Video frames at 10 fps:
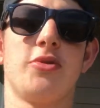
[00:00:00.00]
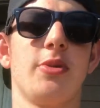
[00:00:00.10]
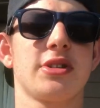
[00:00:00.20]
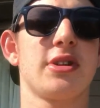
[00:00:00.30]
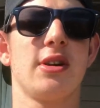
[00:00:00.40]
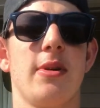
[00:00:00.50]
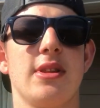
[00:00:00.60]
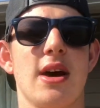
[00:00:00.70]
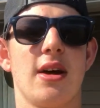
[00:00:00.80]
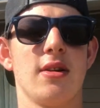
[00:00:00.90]
super excited
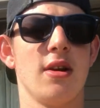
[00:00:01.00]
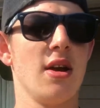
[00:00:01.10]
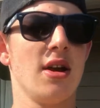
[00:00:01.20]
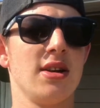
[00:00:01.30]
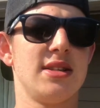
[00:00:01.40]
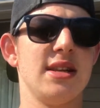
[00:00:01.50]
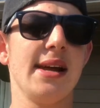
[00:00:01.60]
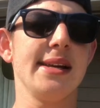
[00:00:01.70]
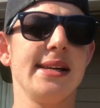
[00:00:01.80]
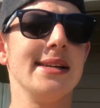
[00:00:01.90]
about that.
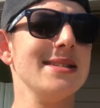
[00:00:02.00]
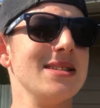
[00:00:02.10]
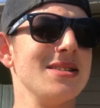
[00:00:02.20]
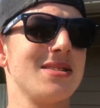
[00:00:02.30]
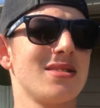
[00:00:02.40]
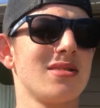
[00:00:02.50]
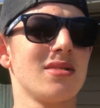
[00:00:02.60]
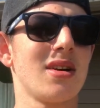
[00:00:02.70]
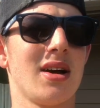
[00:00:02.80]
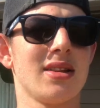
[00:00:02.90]
Today is,
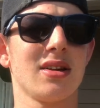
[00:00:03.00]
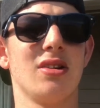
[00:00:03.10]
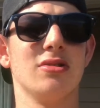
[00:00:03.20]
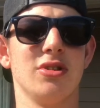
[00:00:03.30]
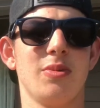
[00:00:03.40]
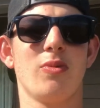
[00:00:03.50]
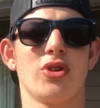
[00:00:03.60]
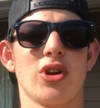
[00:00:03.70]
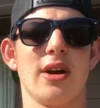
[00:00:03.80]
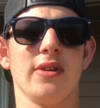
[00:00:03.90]
I think, a little bit
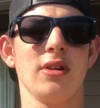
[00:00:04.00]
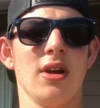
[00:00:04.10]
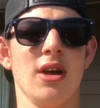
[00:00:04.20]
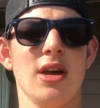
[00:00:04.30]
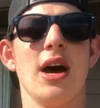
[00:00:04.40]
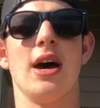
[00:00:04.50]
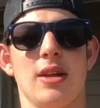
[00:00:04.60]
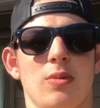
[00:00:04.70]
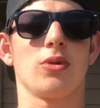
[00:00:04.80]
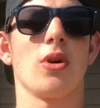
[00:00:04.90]
more driving, and
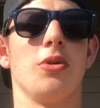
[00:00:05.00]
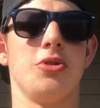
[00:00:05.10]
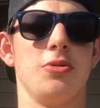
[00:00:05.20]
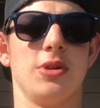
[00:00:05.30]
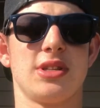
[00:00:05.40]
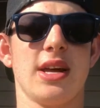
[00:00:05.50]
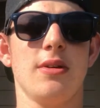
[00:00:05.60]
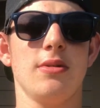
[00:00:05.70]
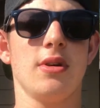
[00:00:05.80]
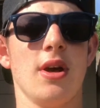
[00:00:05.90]
then we'll go to this
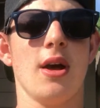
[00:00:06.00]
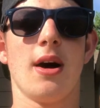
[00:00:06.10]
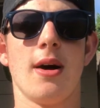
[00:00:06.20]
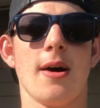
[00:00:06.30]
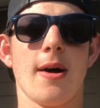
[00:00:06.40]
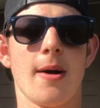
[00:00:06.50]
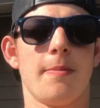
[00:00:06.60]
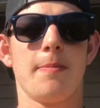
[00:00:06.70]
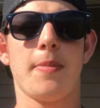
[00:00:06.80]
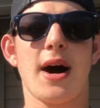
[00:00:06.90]
town.
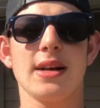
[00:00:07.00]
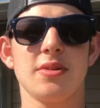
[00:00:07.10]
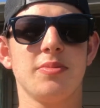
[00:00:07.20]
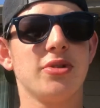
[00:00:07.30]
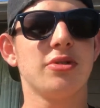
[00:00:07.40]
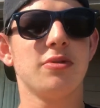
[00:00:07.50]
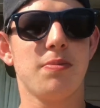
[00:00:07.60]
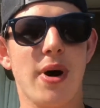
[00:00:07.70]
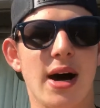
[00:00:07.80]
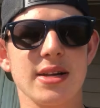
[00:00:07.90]
Possible
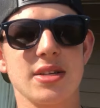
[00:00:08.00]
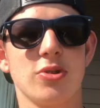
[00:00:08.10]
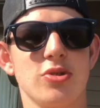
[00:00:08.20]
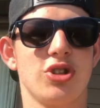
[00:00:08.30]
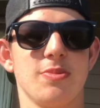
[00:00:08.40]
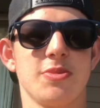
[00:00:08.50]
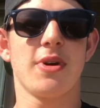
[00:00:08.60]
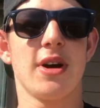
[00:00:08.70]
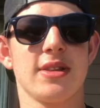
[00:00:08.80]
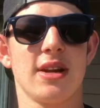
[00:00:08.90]
gym
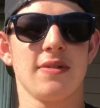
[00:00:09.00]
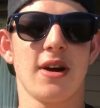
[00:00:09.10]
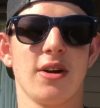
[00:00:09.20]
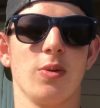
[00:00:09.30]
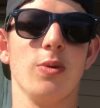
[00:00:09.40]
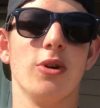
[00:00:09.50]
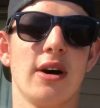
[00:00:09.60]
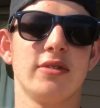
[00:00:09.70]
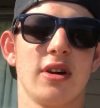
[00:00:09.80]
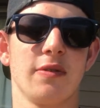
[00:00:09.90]
spot that I found. We will
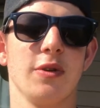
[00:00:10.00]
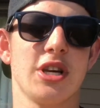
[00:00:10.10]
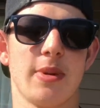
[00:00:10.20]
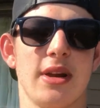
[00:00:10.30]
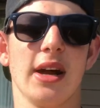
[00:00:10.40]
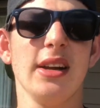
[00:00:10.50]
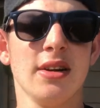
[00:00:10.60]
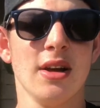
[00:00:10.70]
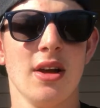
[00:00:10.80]
have a lot of free time at night.